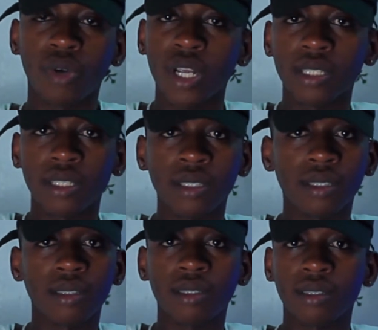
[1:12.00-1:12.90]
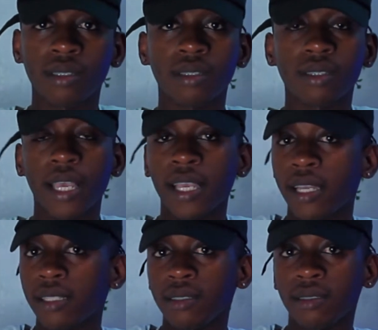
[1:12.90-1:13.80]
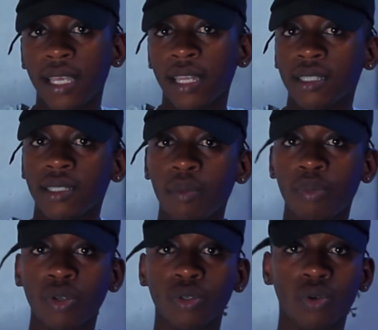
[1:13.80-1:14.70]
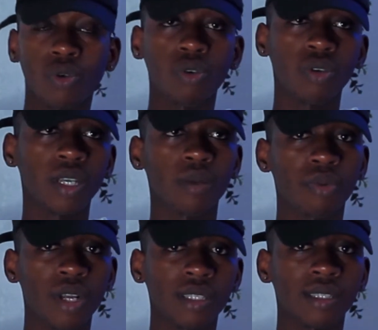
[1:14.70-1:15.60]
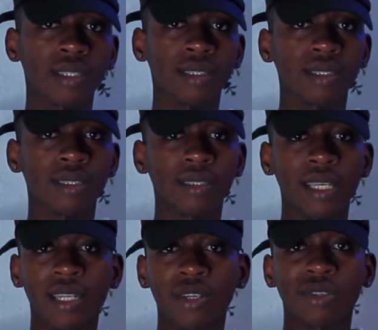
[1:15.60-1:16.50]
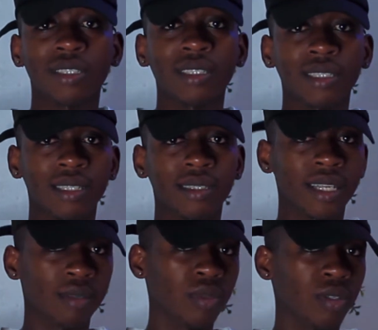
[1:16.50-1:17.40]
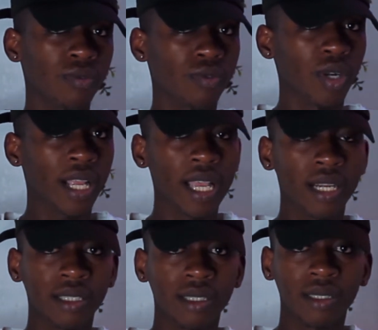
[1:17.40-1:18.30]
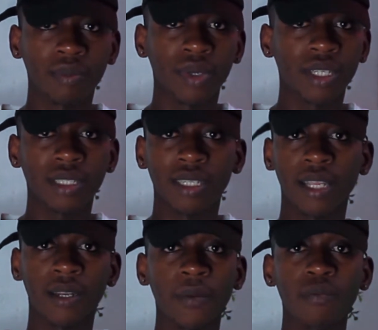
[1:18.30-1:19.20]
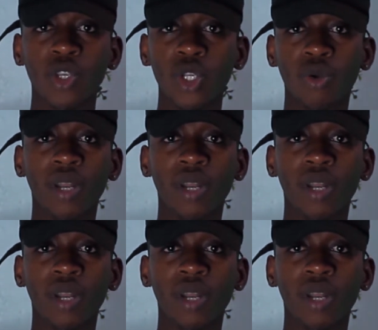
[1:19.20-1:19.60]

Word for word: price is is is a, is at a support, or oh, okay, price is is at a resistance, let me look for a candlestick pattern, and you